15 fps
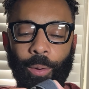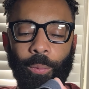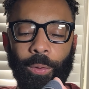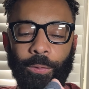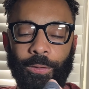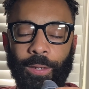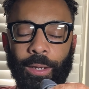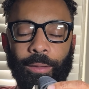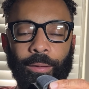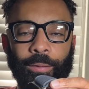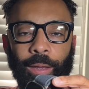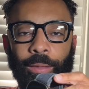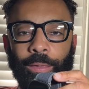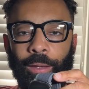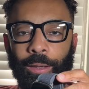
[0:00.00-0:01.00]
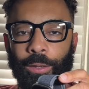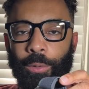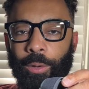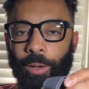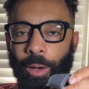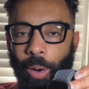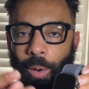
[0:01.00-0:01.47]
I don't think it has
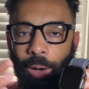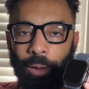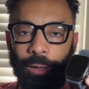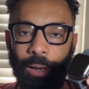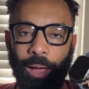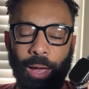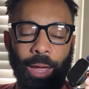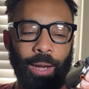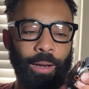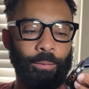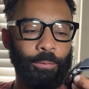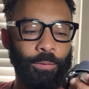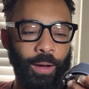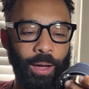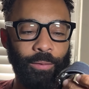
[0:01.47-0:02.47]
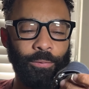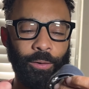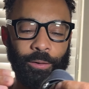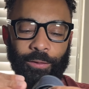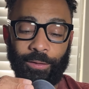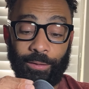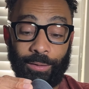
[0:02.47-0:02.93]
a skin
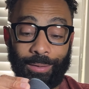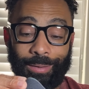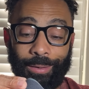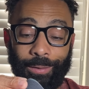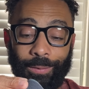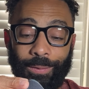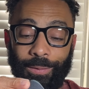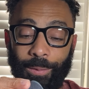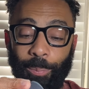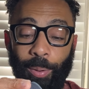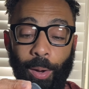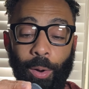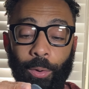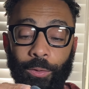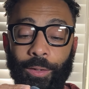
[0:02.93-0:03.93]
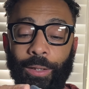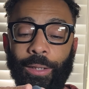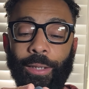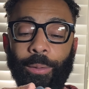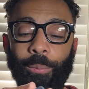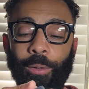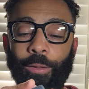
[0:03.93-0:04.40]
temperature sensor, that
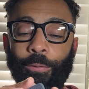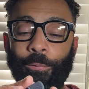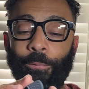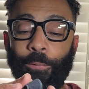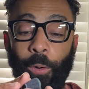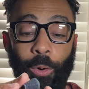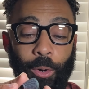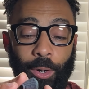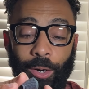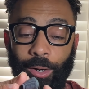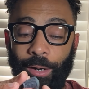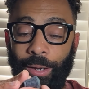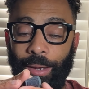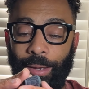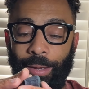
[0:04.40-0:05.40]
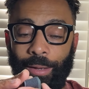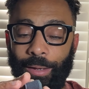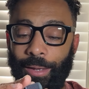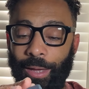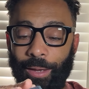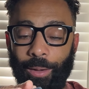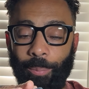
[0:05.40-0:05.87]
kind of thing. It definitely doesn't have
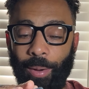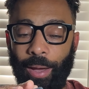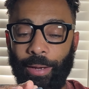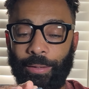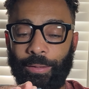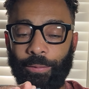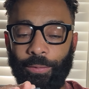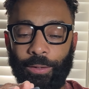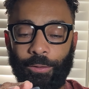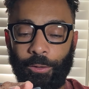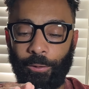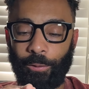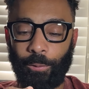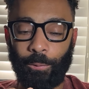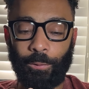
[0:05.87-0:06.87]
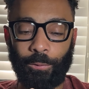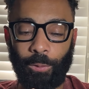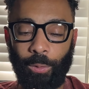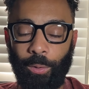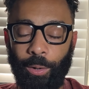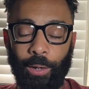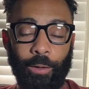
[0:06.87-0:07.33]
crash detection.
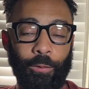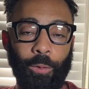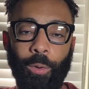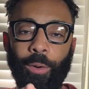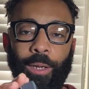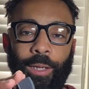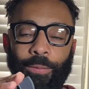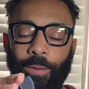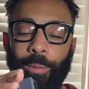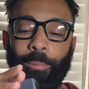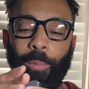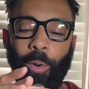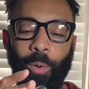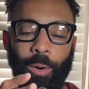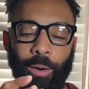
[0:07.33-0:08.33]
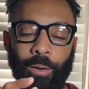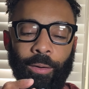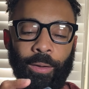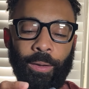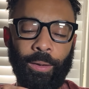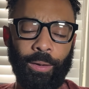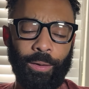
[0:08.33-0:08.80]
So take it for what it's worth.
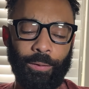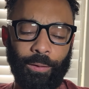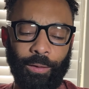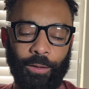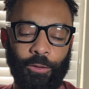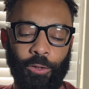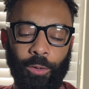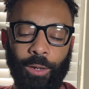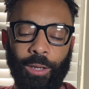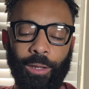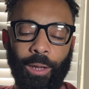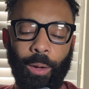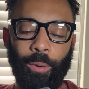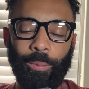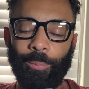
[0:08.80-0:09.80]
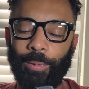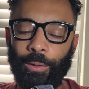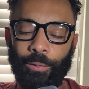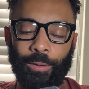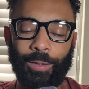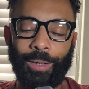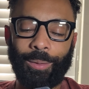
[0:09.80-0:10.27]
It is a great
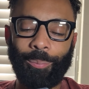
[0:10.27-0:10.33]
effort for